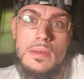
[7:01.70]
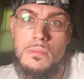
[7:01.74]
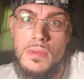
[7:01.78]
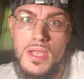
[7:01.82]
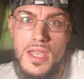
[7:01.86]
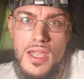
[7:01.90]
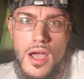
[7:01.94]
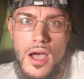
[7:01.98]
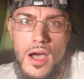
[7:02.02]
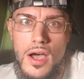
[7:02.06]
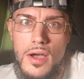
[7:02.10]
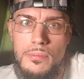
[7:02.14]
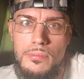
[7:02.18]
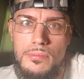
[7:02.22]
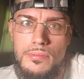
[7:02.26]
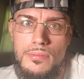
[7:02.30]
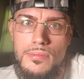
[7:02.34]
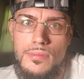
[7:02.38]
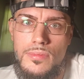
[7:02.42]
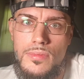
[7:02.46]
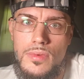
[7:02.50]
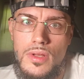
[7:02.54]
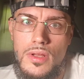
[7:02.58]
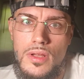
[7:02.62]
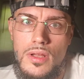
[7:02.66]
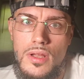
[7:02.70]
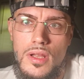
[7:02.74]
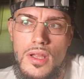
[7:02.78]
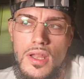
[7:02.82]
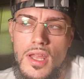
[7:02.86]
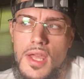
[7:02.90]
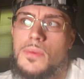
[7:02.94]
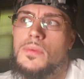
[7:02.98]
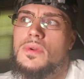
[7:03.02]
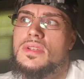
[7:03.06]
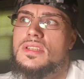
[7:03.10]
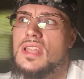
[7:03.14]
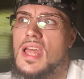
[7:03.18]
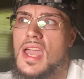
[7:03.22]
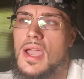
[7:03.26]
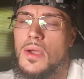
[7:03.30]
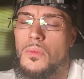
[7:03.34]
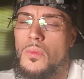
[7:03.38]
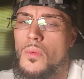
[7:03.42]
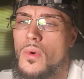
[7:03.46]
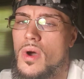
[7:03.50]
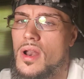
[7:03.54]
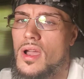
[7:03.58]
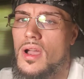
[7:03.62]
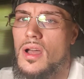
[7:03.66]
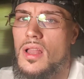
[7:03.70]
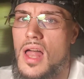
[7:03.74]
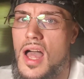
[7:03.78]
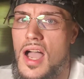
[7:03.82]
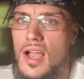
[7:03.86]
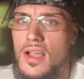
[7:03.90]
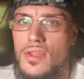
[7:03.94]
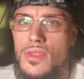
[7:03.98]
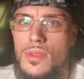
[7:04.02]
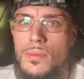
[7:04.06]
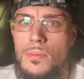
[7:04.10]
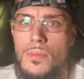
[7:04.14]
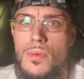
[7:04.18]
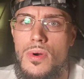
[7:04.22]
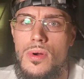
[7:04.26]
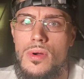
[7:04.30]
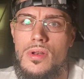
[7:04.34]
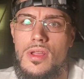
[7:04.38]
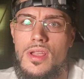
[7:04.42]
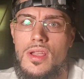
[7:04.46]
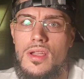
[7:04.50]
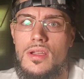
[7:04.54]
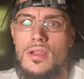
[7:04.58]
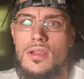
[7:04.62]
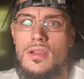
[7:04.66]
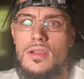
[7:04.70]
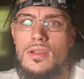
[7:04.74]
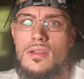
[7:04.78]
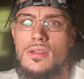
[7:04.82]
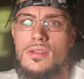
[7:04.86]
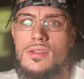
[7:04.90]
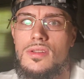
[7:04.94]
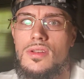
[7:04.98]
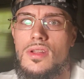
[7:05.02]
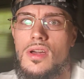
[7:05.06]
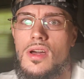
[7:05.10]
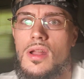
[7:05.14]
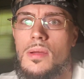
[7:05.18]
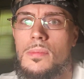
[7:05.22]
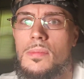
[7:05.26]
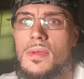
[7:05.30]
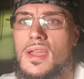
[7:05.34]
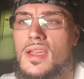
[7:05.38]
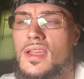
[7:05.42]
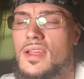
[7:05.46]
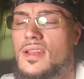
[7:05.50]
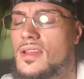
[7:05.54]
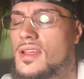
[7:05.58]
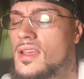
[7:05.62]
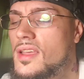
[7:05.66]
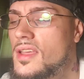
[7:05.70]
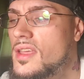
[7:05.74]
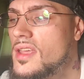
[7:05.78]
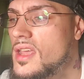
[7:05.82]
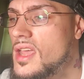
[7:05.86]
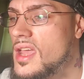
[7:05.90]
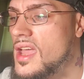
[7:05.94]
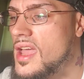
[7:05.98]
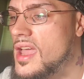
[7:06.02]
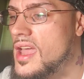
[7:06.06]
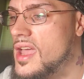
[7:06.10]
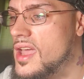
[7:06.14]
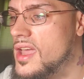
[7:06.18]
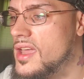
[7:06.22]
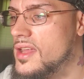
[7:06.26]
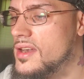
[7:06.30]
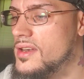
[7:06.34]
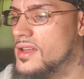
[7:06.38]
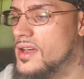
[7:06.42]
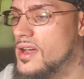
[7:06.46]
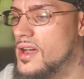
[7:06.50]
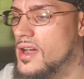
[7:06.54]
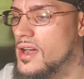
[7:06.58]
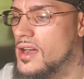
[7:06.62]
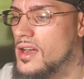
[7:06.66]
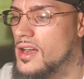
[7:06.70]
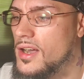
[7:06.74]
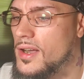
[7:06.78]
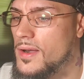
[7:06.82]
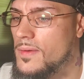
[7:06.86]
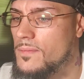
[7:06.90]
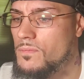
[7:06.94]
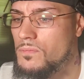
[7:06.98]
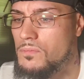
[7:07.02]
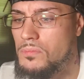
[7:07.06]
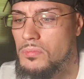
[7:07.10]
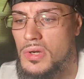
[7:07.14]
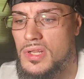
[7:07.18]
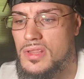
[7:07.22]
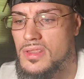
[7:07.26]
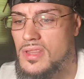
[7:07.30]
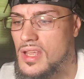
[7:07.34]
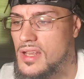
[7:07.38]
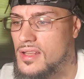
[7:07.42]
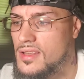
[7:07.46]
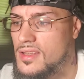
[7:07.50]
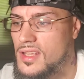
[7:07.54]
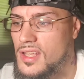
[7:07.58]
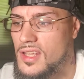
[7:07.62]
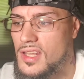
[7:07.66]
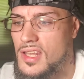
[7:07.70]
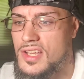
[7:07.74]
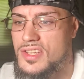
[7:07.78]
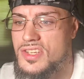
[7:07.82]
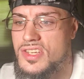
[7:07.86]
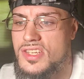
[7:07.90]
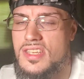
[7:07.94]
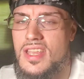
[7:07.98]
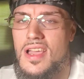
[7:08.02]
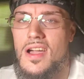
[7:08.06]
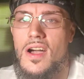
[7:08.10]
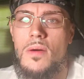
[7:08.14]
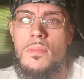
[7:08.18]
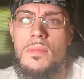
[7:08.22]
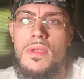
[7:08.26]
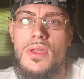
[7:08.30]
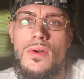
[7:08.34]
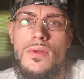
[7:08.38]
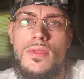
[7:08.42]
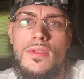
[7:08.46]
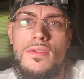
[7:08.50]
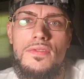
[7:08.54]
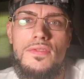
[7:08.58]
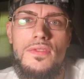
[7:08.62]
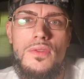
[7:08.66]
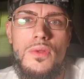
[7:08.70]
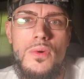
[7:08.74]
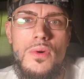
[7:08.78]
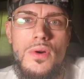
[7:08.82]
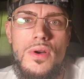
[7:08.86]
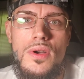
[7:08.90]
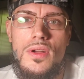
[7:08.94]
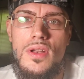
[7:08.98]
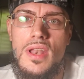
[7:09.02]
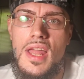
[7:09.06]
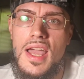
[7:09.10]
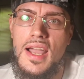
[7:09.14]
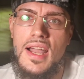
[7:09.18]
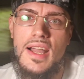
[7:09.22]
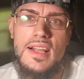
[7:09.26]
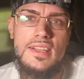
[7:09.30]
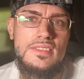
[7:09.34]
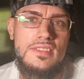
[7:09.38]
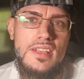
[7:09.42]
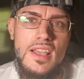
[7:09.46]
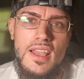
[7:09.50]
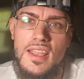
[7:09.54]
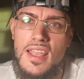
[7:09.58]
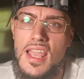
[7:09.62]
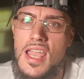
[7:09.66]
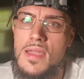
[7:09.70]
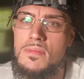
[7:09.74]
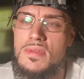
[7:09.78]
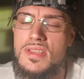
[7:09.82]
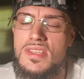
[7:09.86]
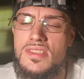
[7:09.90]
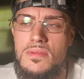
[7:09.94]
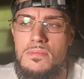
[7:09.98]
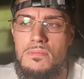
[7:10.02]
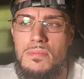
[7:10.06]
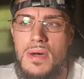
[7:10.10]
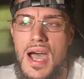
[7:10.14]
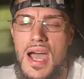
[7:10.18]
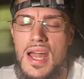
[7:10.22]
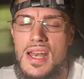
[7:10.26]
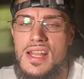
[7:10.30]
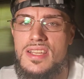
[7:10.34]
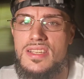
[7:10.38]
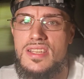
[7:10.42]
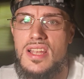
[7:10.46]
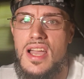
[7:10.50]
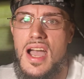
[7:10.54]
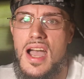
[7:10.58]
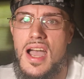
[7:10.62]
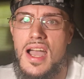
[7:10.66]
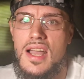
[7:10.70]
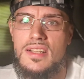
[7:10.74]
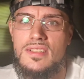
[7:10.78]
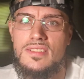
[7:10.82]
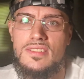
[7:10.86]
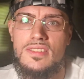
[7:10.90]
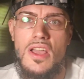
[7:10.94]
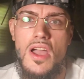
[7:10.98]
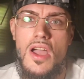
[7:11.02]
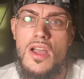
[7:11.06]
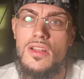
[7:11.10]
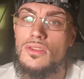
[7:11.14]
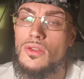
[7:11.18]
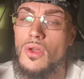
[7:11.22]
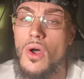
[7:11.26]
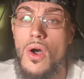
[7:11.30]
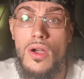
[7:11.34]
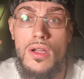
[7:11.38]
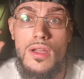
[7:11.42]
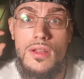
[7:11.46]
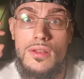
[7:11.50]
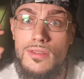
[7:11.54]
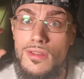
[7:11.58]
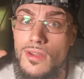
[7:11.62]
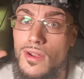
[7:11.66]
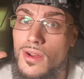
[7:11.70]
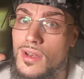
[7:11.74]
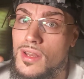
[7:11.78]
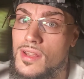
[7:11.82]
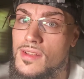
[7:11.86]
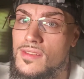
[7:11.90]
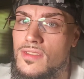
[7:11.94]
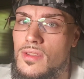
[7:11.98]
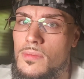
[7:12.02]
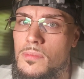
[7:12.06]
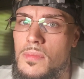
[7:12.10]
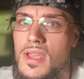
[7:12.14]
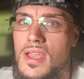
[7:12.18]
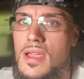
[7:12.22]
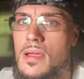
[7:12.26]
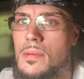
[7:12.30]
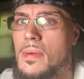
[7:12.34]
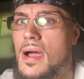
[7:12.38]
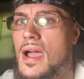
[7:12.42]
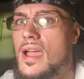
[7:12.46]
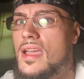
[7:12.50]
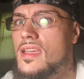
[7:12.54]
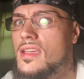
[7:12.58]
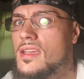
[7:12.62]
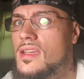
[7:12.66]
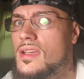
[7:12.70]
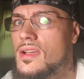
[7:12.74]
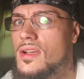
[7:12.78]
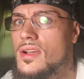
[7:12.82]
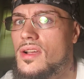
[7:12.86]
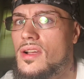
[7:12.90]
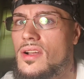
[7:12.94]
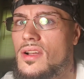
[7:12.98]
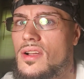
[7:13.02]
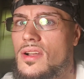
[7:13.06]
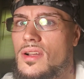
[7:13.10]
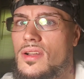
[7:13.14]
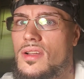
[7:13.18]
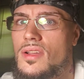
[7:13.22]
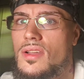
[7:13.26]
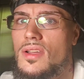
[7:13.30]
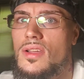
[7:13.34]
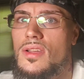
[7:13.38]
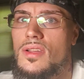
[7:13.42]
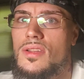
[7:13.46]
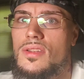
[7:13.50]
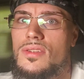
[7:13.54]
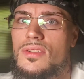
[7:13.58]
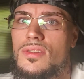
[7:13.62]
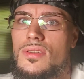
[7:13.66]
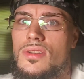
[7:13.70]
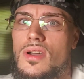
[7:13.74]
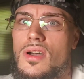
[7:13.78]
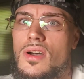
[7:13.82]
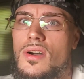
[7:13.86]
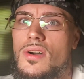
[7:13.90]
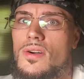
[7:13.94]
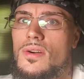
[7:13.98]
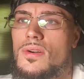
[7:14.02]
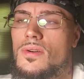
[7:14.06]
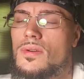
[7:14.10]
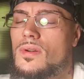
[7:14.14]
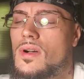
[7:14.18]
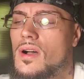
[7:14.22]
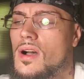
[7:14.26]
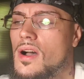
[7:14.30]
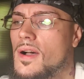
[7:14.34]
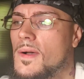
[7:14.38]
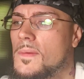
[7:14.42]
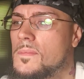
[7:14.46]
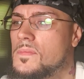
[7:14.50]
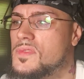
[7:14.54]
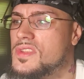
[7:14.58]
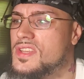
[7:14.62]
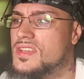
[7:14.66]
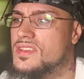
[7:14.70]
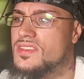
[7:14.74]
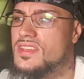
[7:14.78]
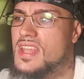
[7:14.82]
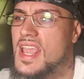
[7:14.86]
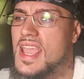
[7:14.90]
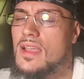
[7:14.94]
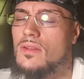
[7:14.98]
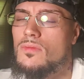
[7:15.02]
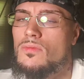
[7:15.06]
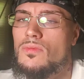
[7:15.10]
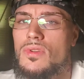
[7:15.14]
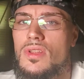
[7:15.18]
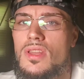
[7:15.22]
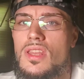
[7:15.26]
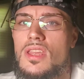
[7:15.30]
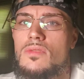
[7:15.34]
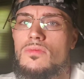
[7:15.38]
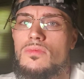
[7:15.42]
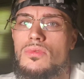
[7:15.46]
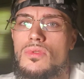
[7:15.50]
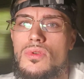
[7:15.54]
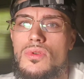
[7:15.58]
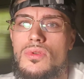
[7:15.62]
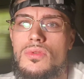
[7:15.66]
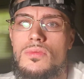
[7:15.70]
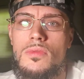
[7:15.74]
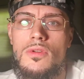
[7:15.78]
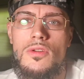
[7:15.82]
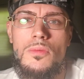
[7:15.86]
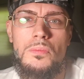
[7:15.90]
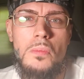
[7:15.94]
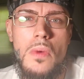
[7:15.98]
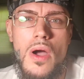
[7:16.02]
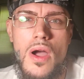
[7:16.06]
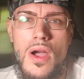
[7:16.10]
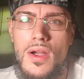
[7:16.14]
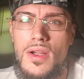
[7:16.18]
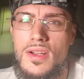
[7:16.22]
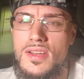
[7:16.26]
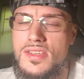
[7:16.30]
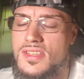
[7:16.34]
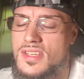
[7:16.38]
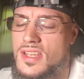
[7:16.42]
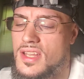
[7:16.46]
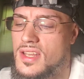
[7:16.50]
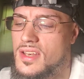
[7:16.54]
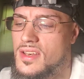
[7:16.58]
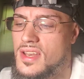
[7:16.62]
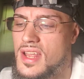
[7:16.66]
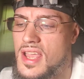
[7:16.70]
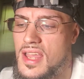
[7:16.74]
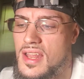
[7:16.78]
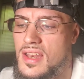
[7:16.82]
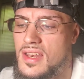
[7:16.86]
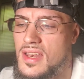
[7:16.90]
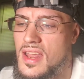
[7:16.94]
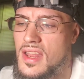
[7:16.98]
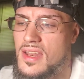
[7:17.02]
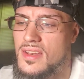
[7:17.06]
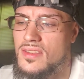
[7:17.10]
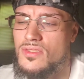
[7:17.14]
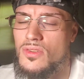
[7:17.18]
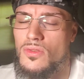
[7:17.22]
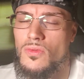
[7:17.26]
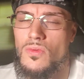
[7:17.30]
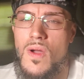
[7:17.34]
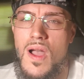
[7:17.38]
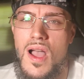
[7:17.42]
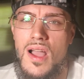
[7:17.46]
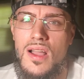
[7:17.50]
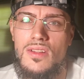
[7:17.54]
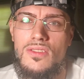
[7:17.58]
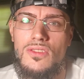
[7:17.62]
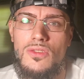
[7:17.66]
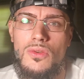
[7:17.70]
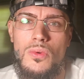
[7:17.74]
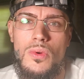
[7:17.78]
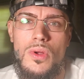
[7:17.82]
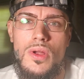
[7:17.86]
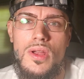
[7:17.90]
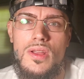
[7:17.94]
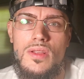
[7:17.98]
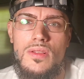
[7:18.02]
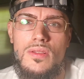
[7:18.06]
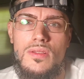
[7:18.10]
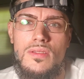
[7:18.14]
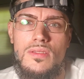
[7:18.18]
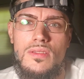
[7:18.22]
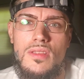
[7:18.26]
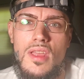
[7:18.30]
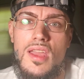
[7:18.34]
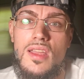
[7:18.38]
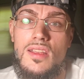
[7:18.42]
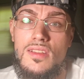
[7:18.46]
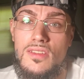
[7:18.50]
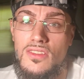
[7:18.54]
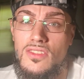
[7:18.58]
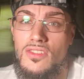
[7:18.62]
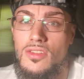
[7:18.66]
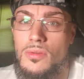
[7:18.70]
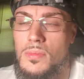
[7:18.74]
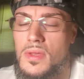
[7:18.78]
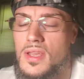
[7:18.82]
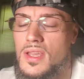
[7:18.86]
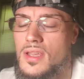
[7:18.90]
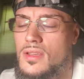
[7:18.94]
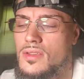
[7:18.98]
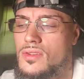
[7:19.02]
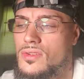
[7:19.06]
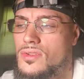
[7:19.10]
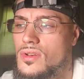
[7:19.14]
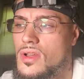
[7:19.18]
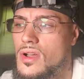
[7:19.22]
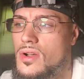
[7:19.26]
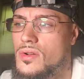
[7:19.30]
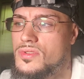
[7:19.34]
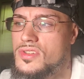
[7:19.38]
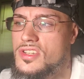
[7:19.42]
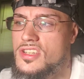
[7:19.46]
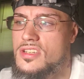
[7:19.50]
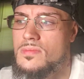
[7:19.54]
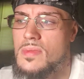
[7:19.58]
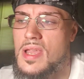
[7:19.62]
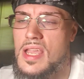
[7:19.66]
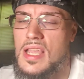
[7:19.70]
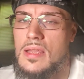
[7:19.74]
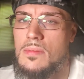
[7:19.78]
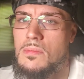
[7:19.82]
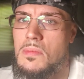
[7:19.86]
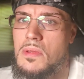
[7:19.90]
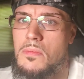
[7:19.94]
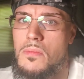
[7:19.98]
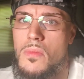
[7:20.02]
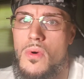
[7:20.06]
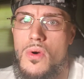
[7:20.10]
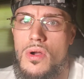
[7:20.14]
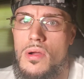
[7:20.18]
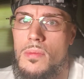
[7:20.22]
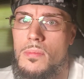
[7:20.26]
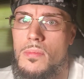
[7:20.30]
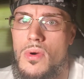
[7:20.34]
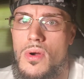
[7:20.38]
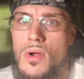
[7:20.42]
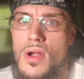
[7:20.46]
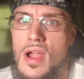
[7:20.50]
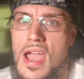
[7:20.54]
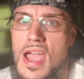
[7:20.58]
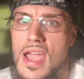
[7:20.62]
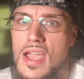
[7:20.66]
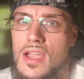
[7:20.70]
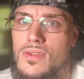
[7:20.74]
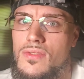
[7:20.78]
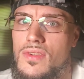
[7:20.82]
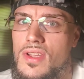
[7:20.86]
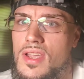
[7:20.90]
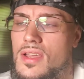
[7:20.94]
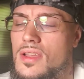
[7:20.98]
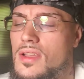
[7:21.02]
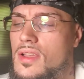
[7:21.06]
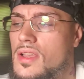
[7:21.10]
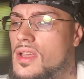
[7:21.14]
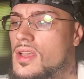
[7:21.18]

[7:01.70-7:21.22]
me up, it was like 1 o'clock in the morning. You know what I mean? And what they did, they just held me on the floor. Like I said, gave me some body shots, talking dirty to me in my ear, you know, just saying really rude remarks and derogatory things to me, you know, just making me more and more angry.